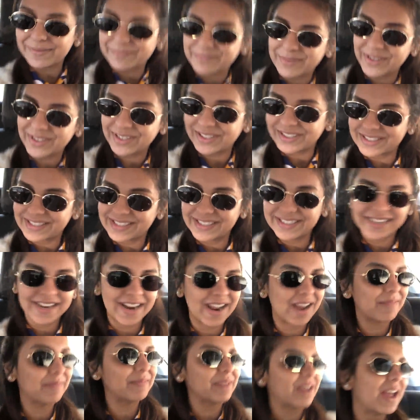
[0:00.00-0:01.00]
up on
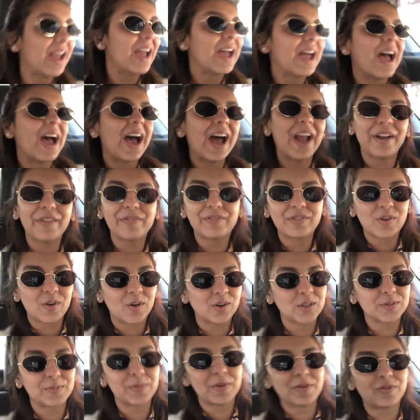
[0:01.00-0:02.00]
Instagram. And of
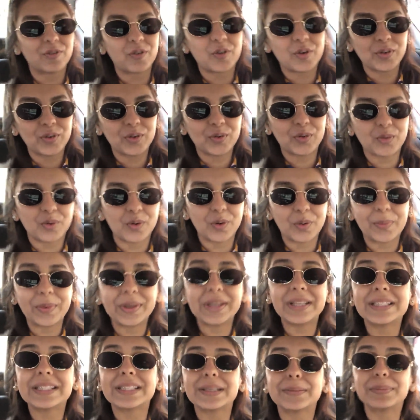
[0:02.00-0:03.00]
course, before you go
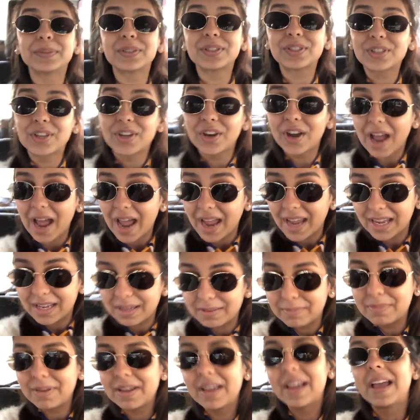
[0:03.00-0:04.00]
away,
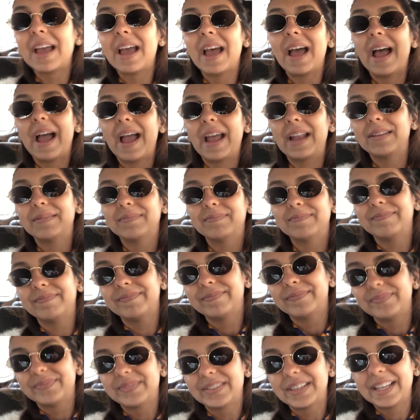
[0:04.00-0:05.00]
subscribe and
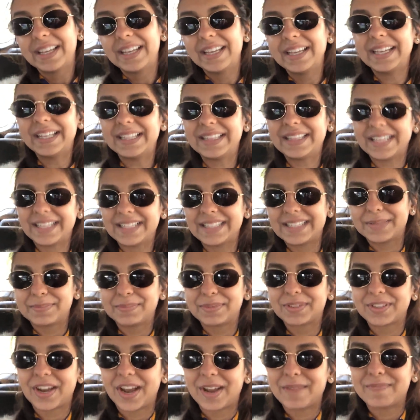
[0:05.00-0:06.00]
hit that
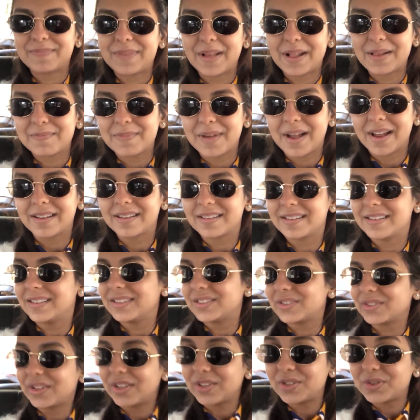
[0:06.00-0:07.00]
subscribe bell
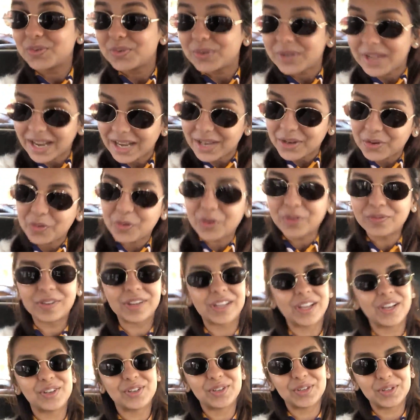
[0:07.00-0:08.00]
button so that you get
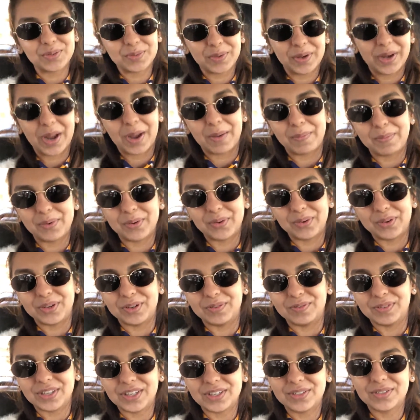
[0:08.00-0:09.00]
notifications when I upload
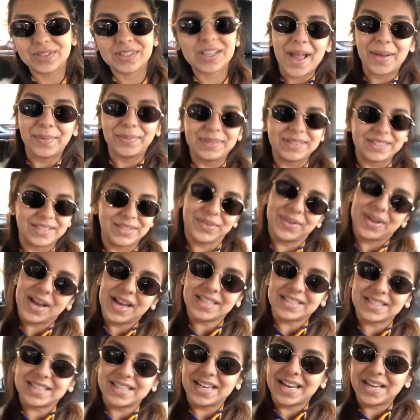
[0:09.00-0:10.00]
new videos. I will see you
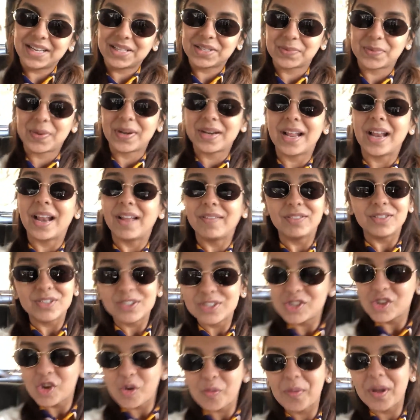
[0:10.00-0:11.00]
guys in the next one. I love you
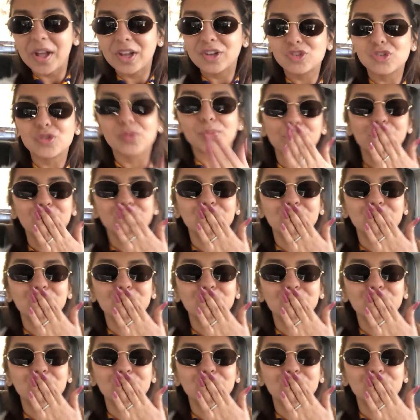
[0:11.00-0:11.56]
so much.